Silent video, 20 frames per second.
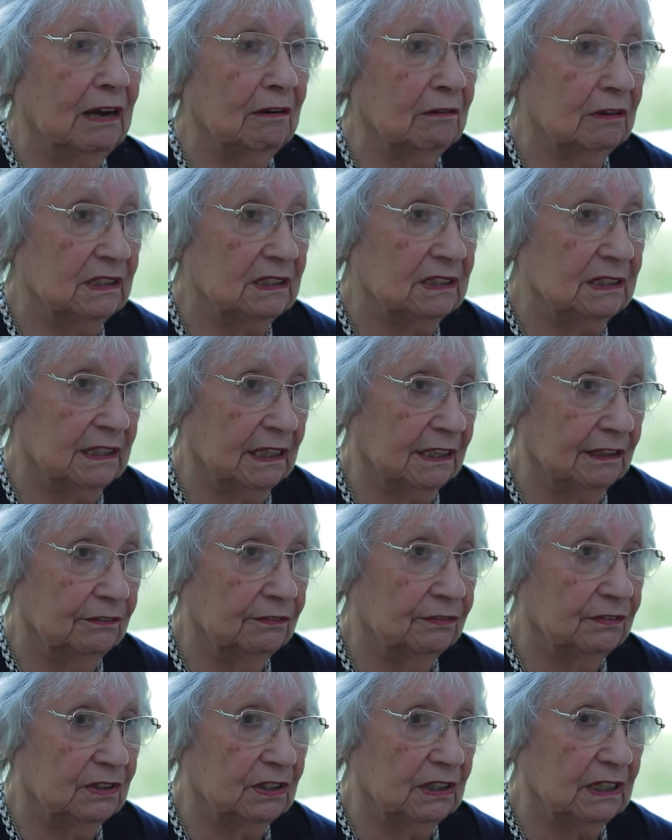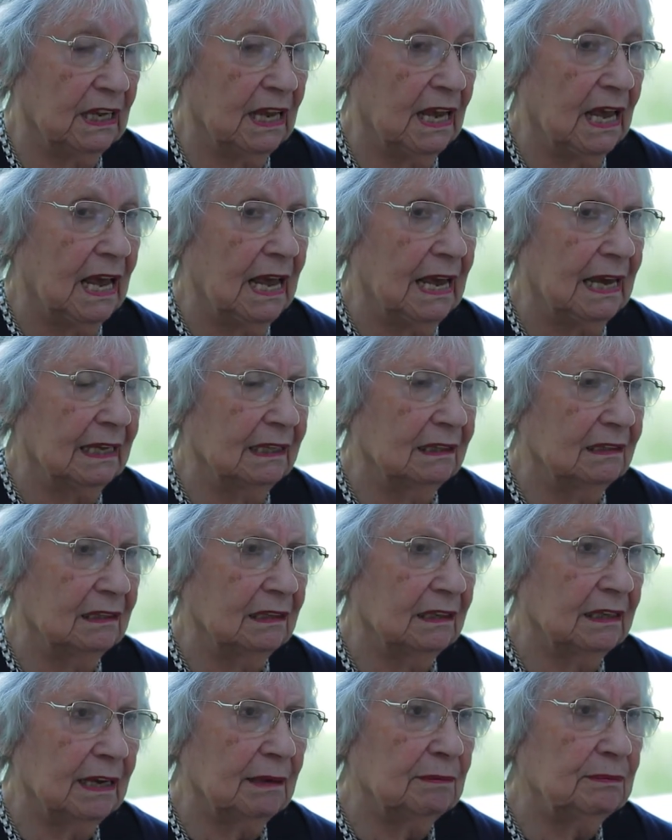our safety. And
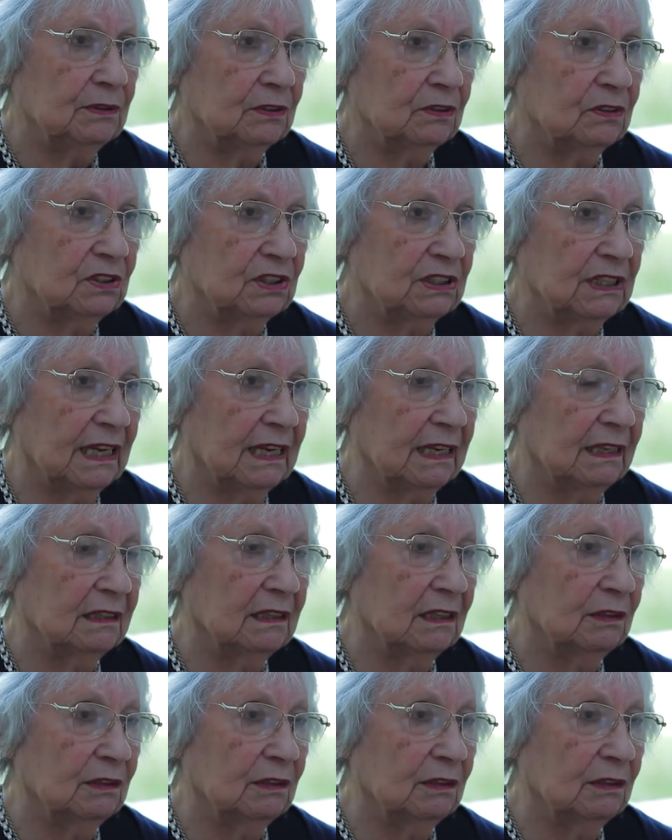he kept on saying